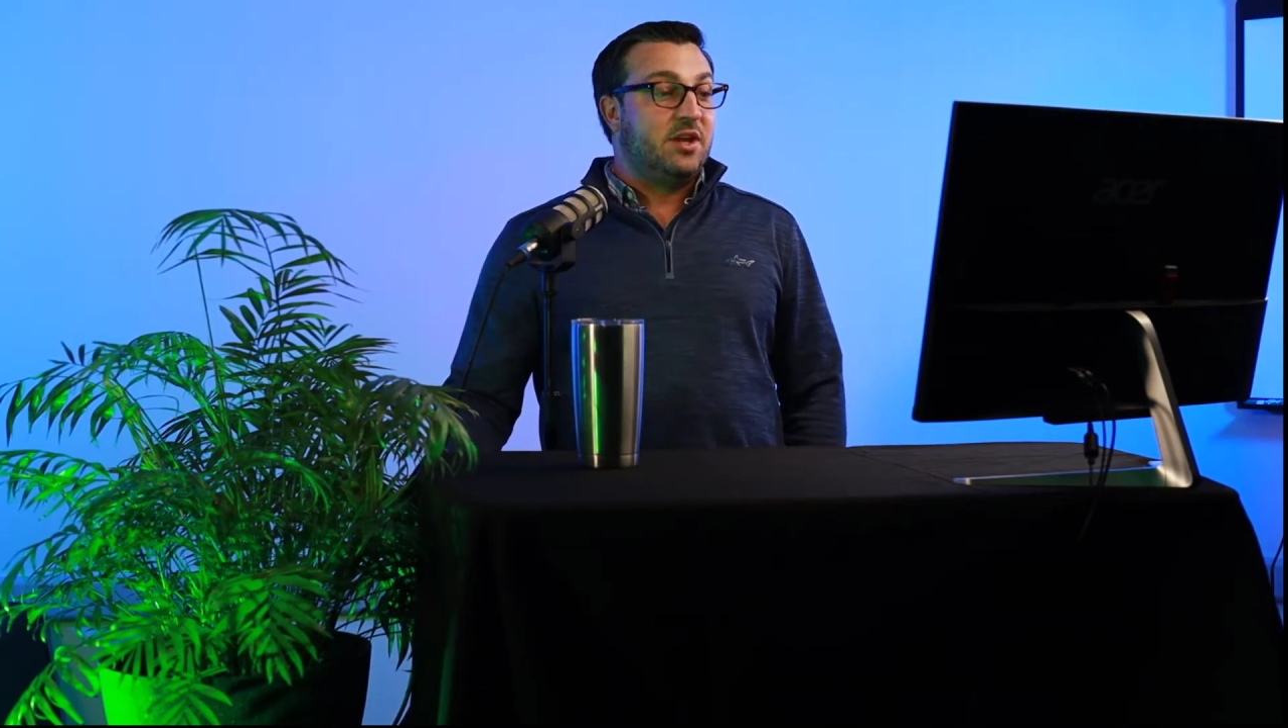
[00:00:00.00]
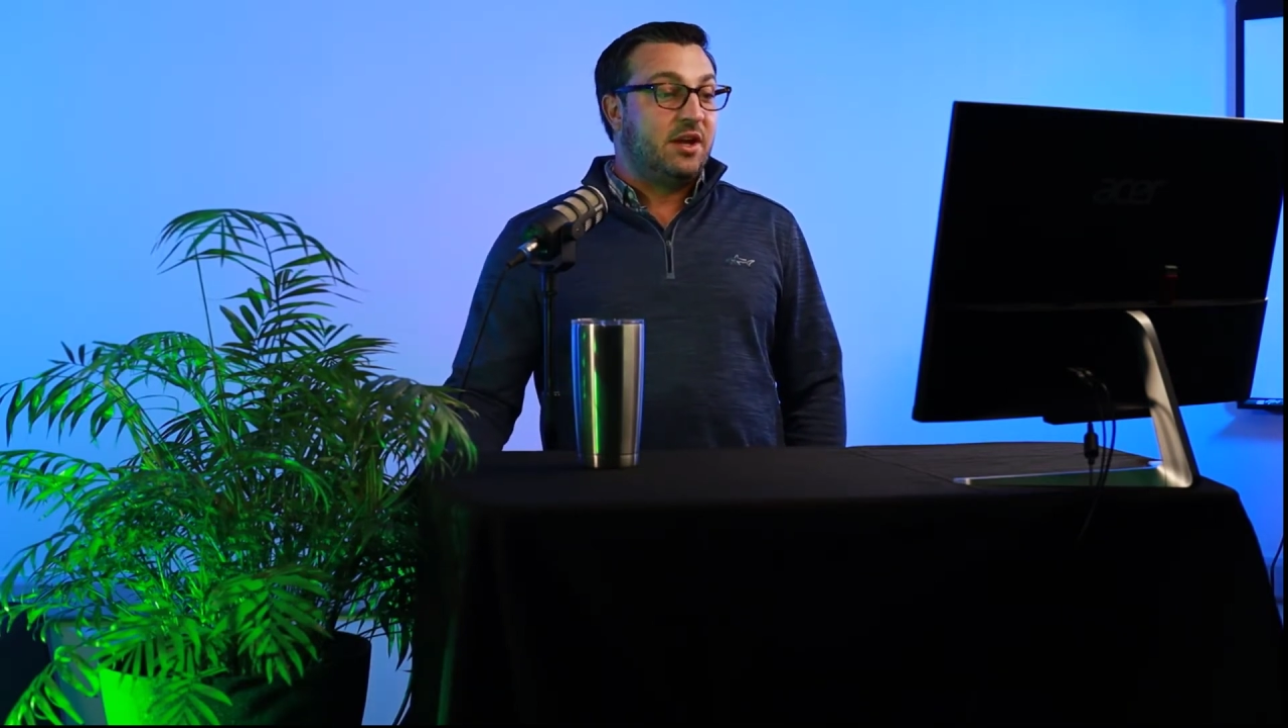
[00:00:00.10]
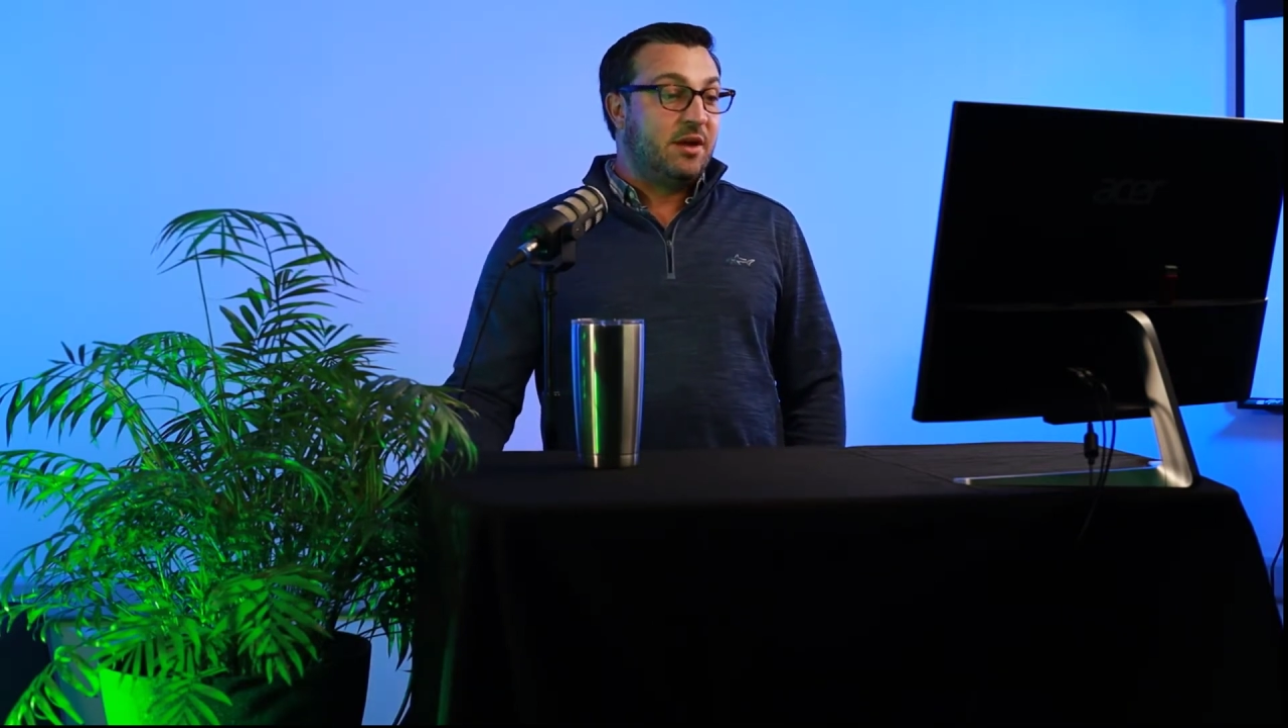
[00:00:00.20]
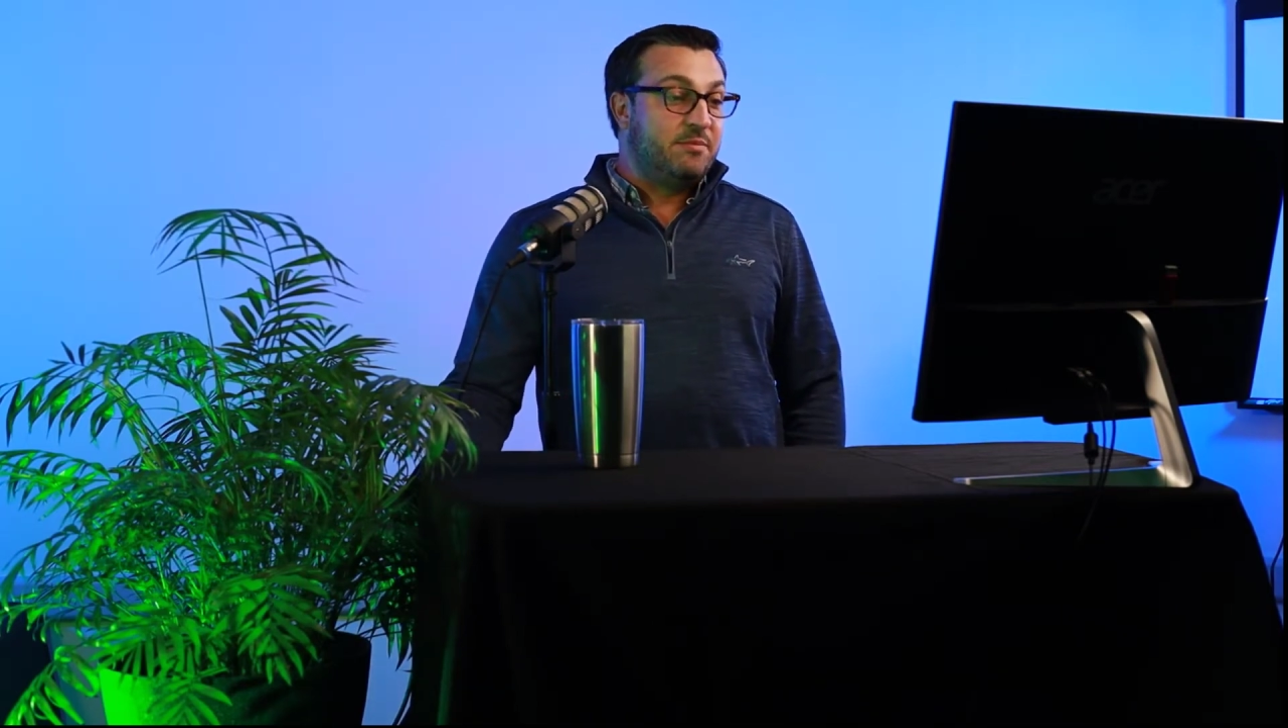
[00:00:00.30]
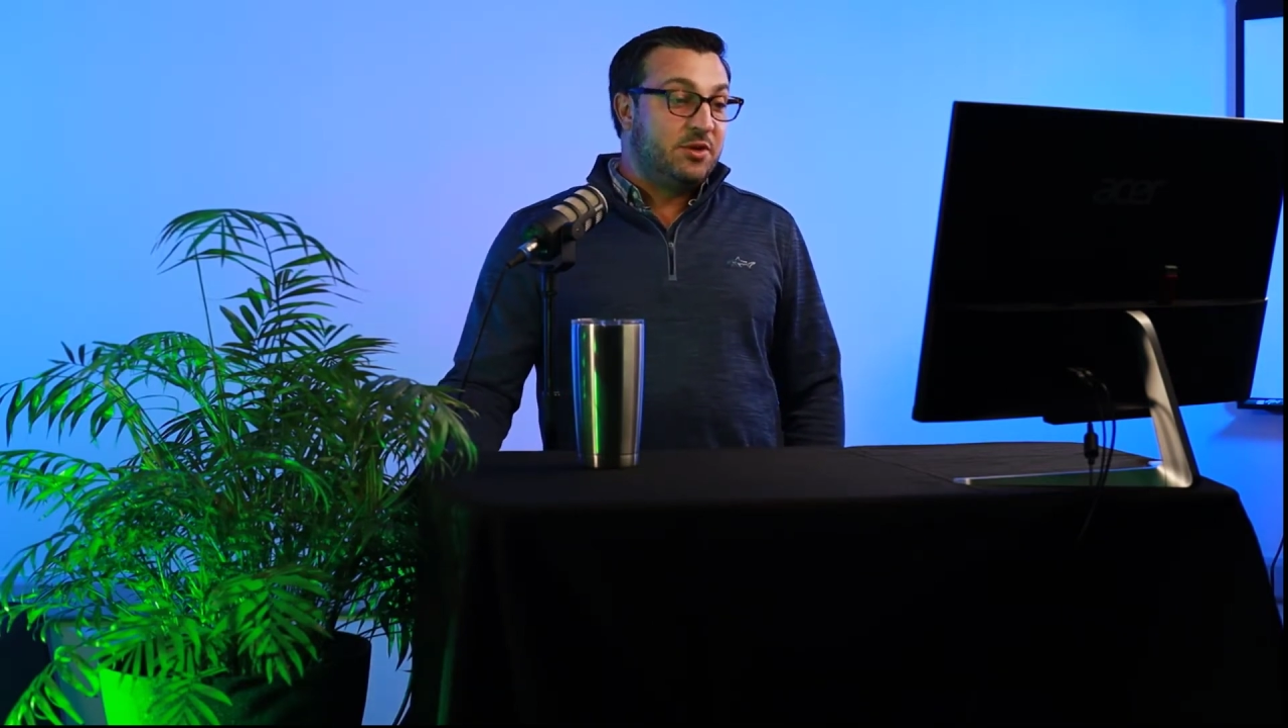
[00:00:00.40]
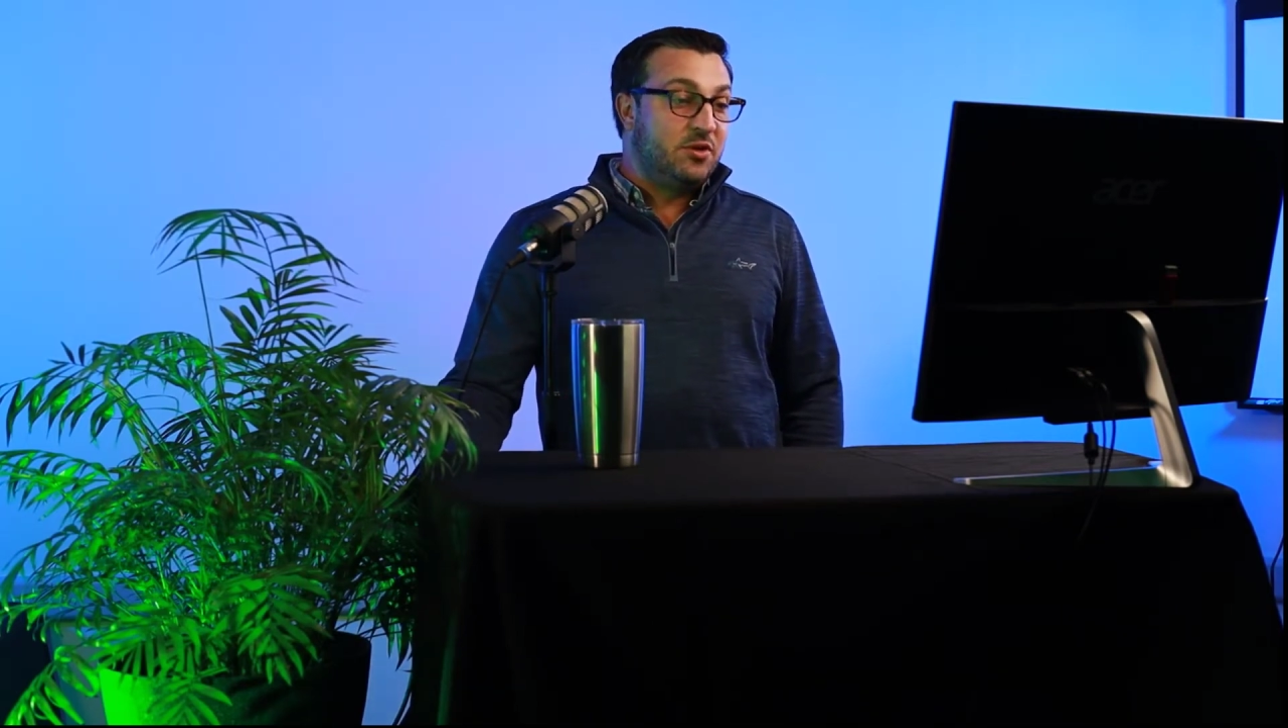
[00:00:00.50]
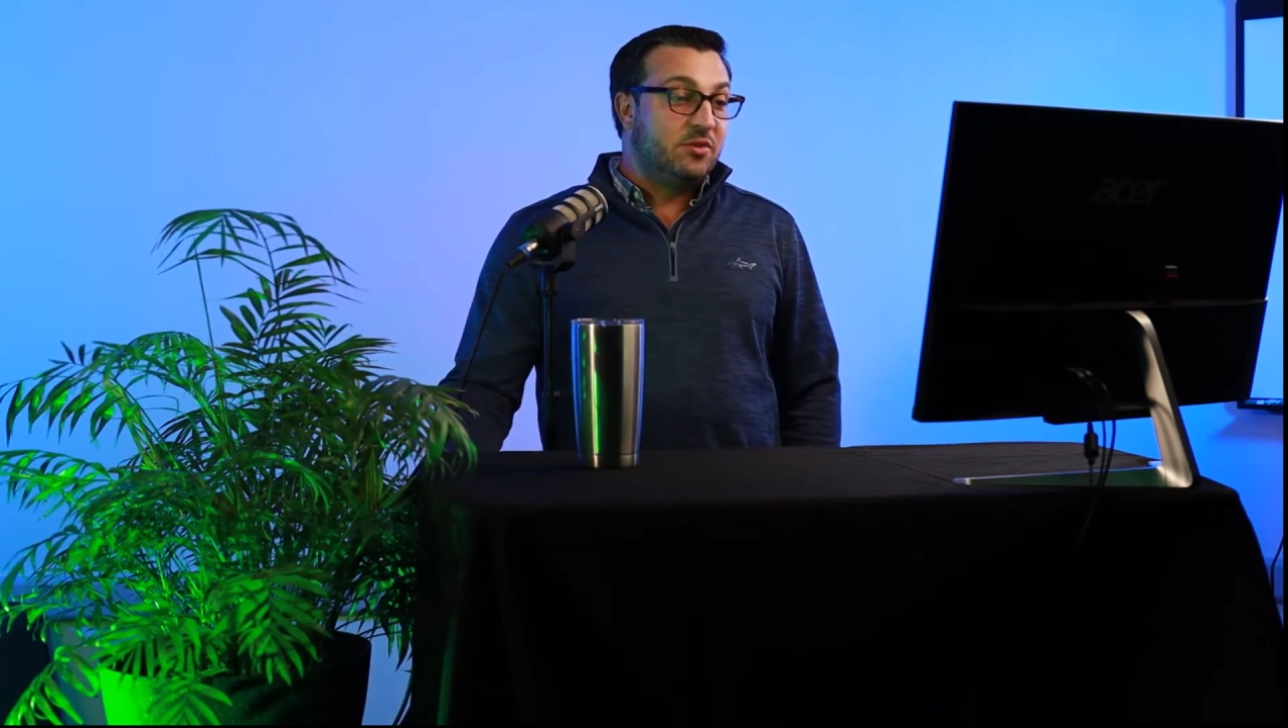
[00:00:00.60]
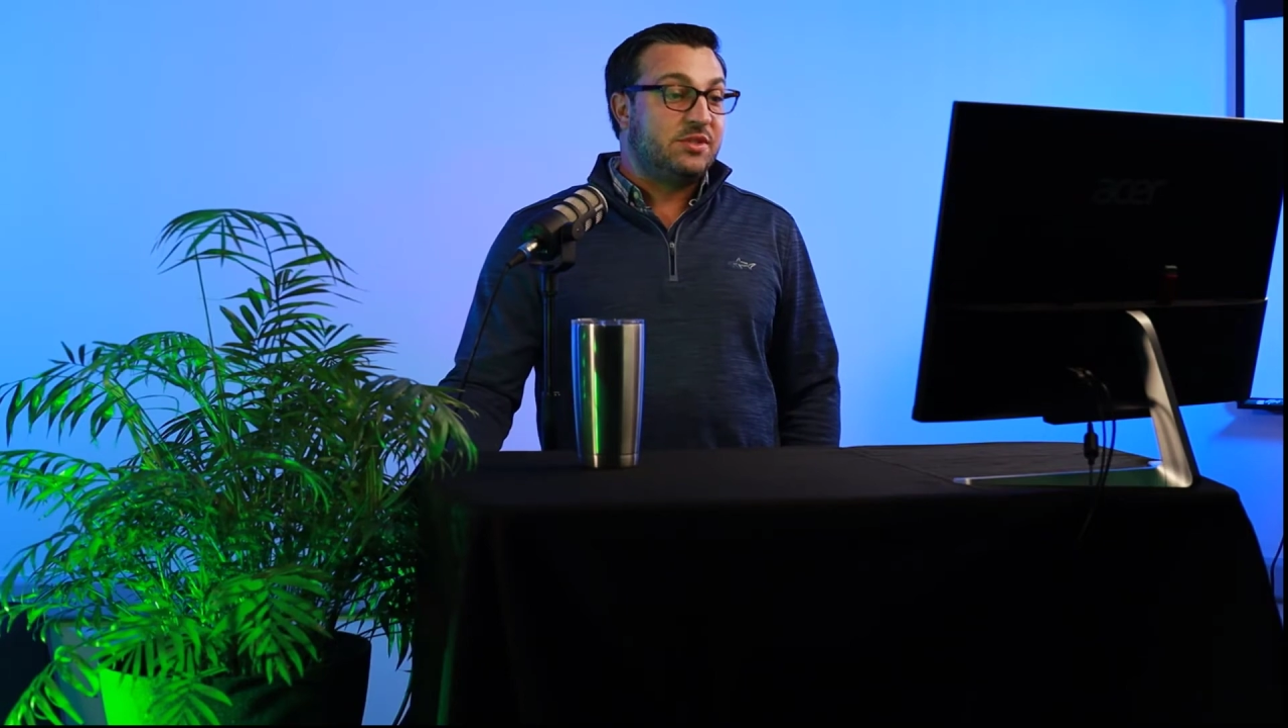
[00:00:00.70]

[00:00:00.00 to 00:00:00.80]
abused